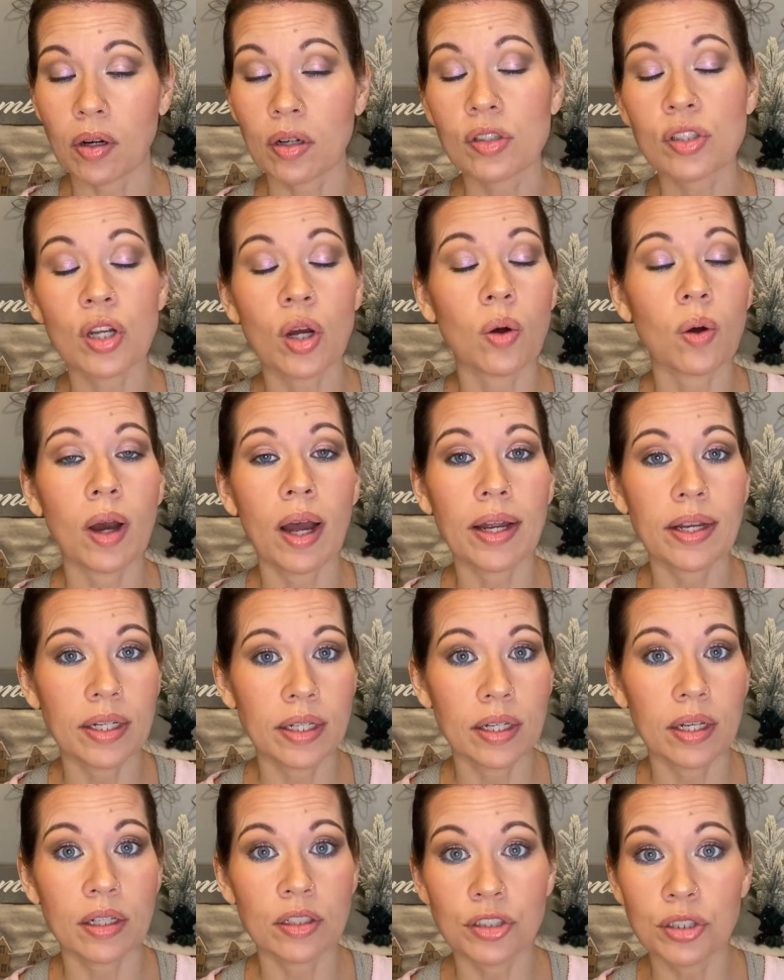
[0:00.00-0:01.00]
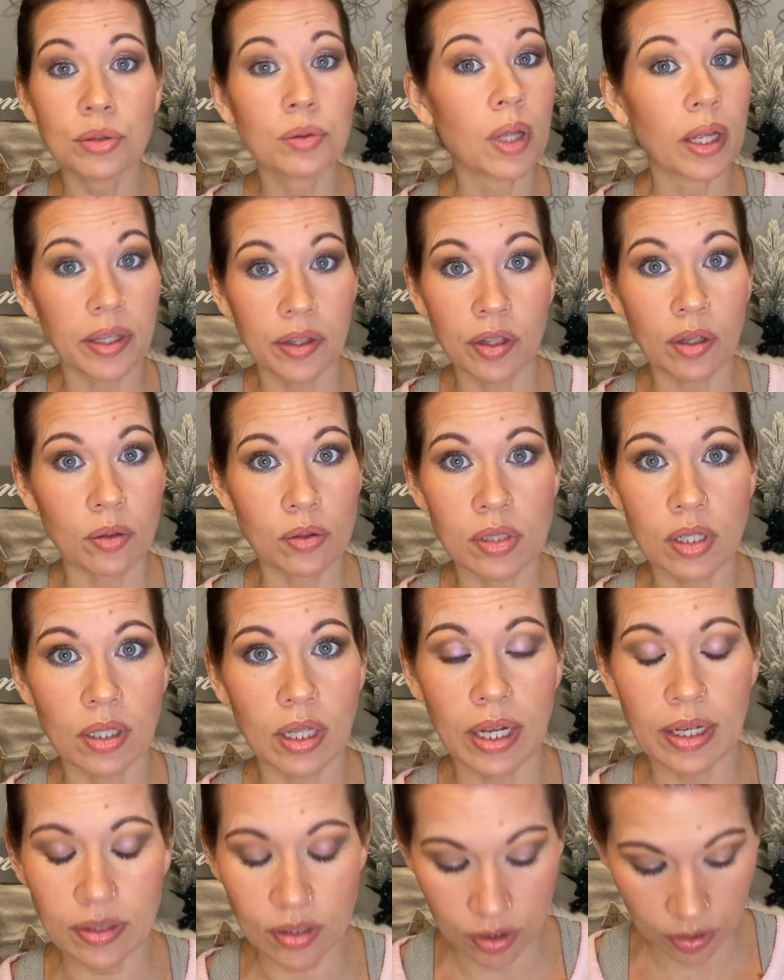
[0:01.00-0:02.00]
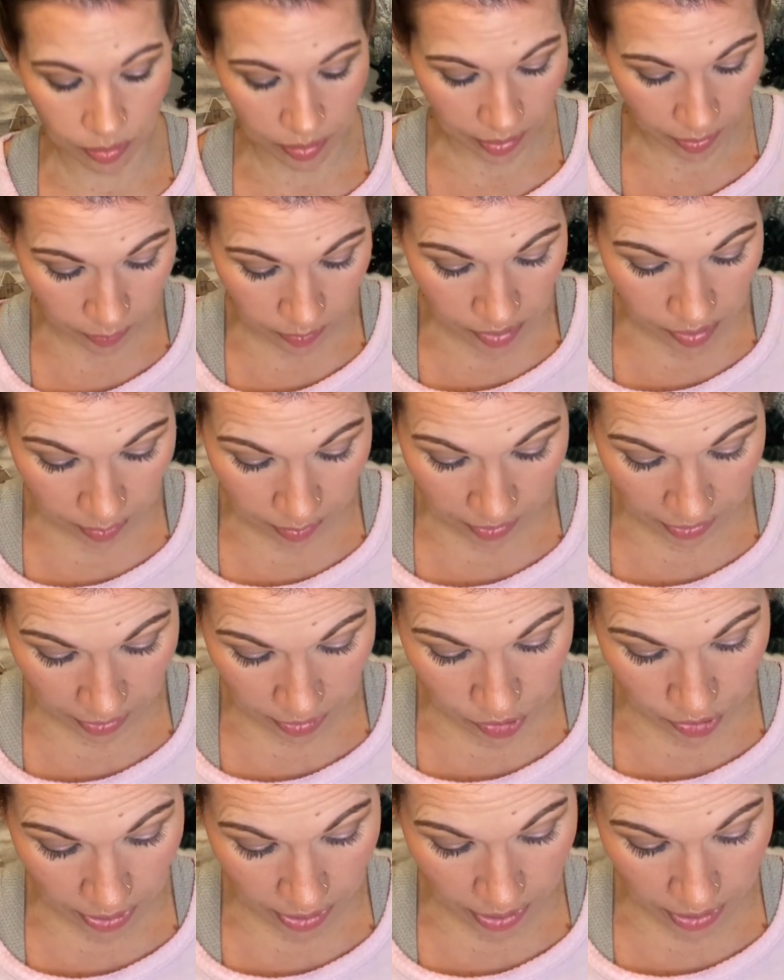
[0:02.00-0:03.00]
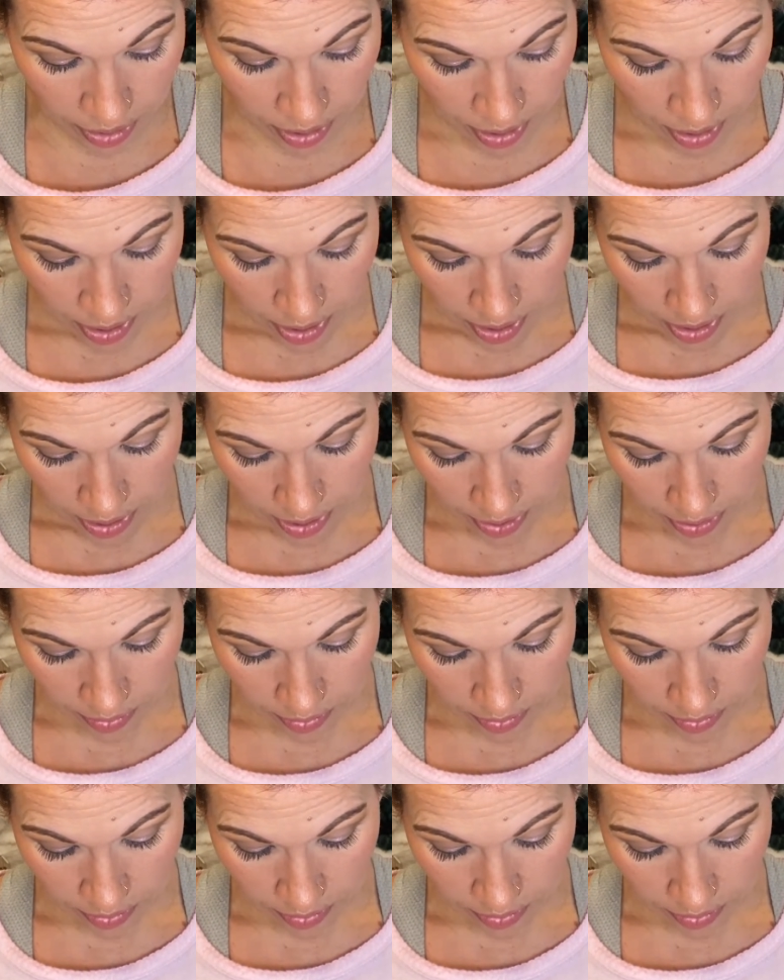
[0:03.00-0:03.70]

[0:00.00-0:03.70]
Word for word: So I do like those a lot. So that was something I tried. And